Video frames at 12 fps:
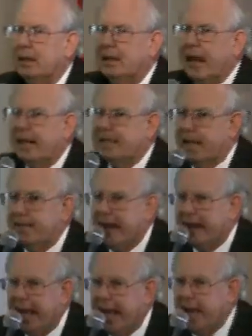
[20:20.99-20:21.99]
Can I say that
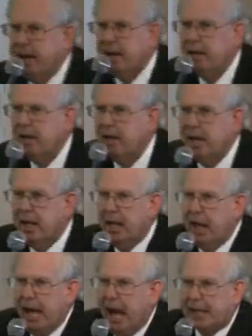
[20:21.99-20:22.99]
again?
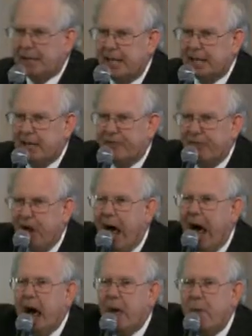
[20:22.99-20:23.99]
I said, the
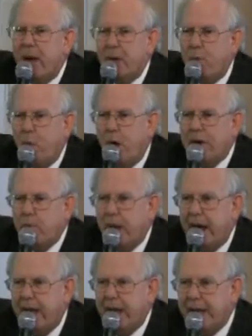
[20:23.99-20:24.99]
flock went one
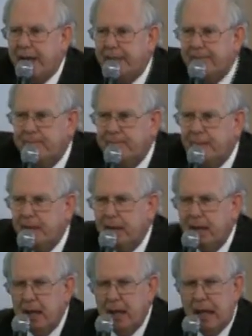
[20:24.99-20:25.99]
way
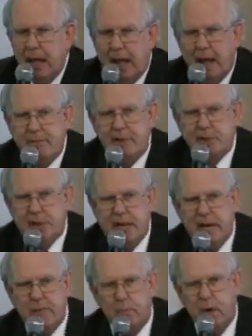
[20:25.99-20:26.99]
and the
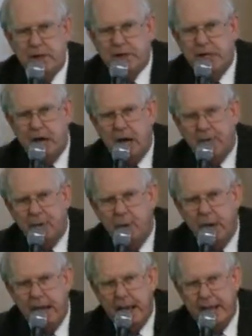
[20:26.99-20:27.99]
sheep went the other
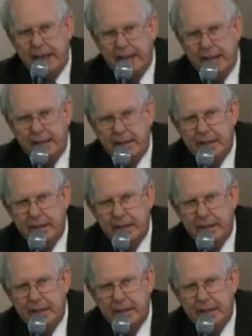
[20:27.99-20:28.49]
way.